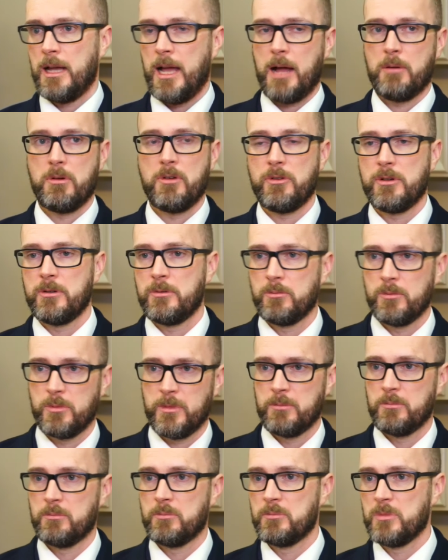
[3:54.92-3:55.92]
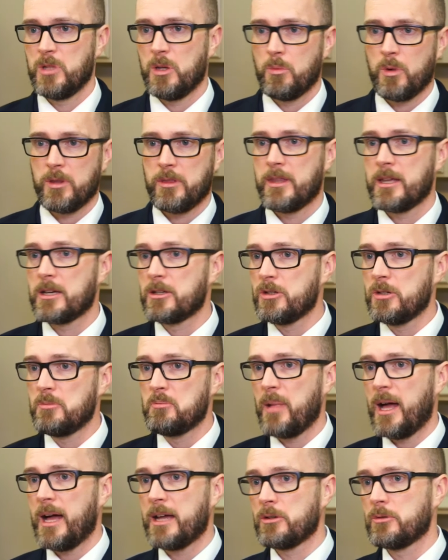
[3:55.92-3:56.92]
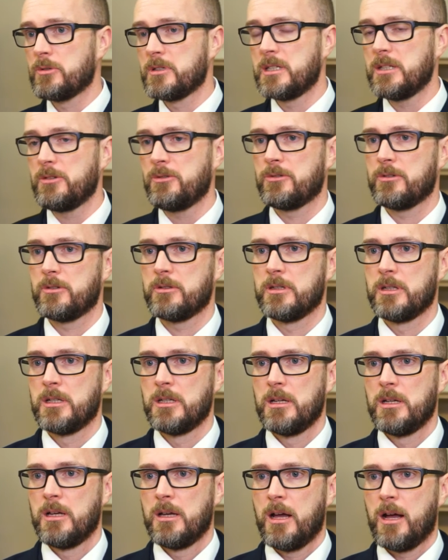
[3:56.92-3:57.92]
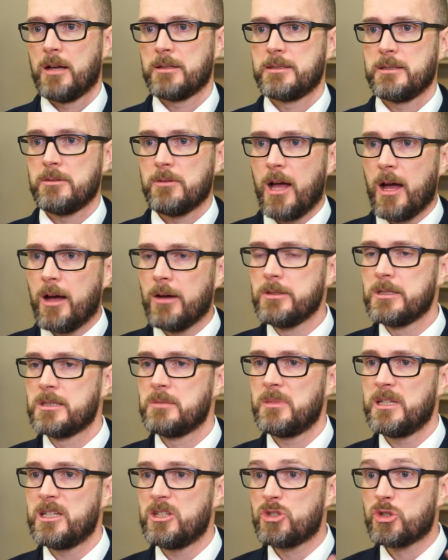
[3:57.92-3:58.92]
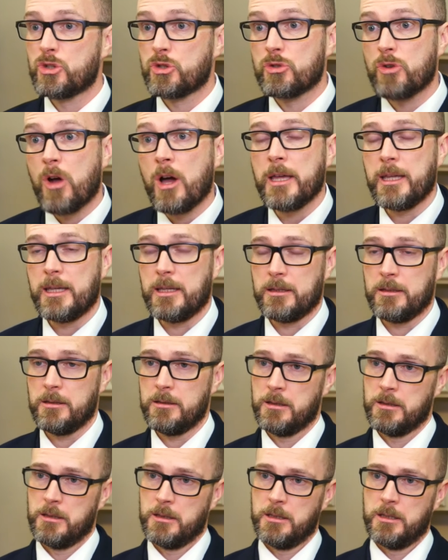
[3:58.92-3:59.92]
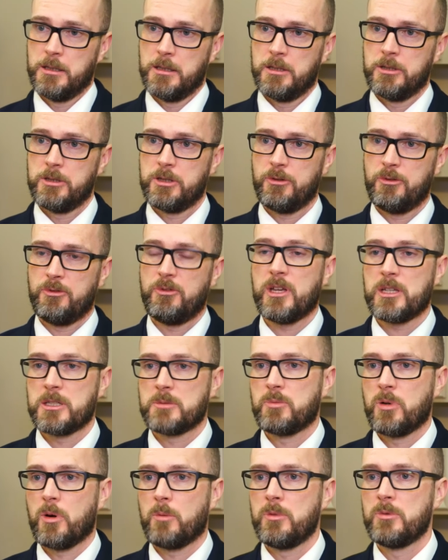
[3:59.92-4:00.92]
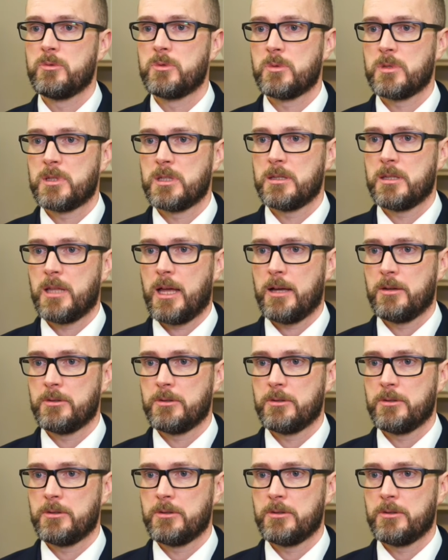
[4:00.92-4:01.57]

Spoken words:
however, you know, whether they're good, bad or indifferent, are still ultimately trying to fix problems within the